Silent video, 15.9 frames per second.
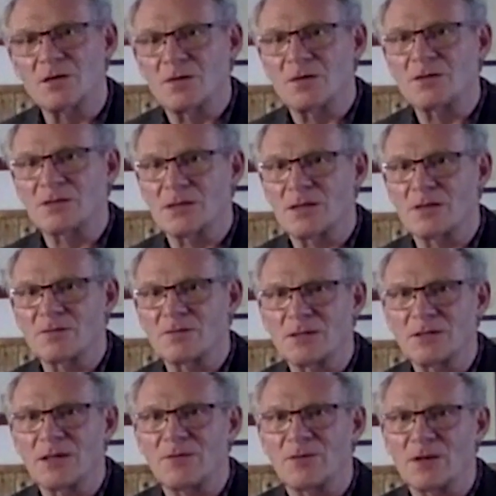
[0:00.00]
to ourselves
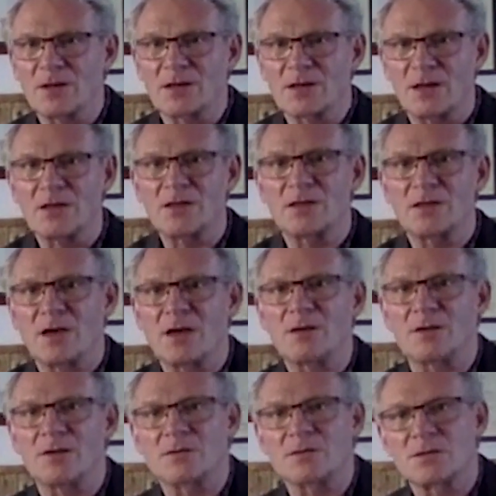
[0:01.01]
and loving and kind to
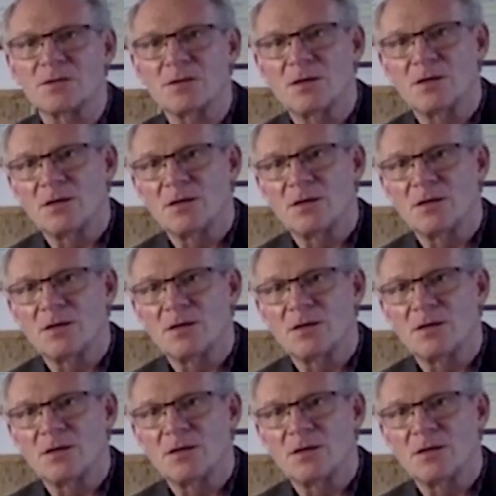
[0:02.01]
others.